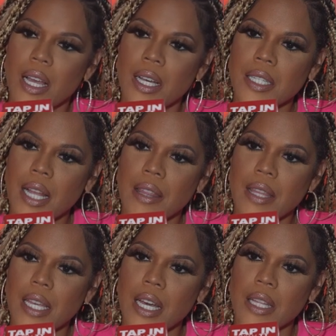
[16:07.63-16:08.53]
Because I
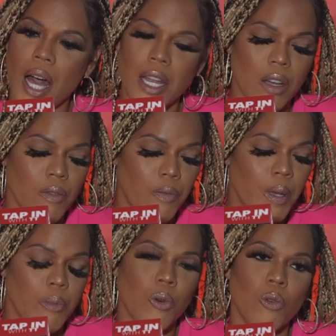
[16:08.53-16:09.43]
think a lot of
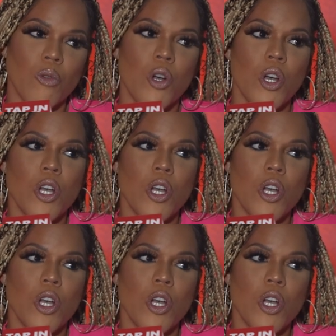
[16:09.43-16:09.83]
people